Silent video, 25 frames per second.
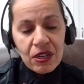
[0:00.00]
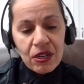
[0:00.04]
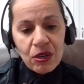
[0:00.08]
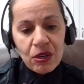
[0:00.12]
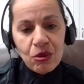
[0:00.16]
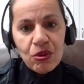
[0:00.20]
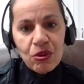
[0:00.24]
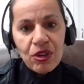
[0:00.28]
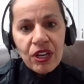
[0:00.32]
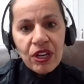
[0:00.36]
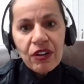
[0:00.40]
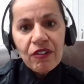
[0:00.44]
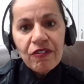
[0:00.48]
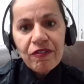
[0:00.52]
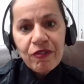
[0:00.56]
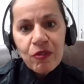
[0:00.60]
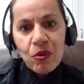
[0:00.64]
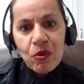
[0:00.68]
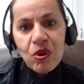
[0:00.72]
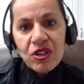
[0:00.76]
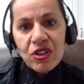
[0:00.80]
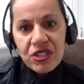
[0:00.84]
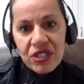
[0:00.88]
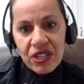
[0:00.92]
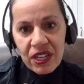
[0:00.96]
who can
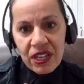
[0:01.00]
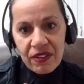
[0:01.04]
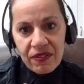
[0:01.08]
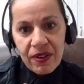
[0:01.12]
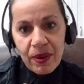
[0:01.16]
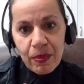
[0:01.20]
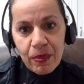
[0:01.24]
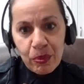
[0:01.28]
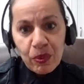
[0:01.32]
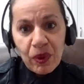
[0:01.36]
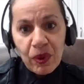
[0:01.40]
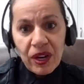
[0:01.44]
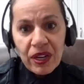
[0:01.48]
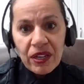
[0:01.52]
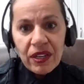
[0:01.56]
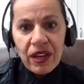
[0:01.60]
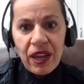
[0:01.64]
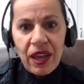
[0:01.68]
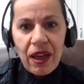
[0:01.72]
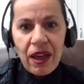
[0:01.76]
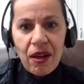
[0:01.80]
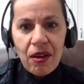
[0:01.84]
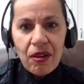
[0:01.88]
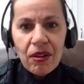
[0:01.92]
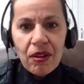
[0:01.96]
afford to give up right
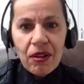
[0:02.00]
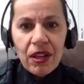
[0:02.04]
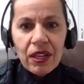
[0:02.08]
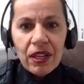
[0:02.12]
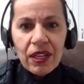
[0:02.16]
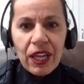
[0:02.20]
now.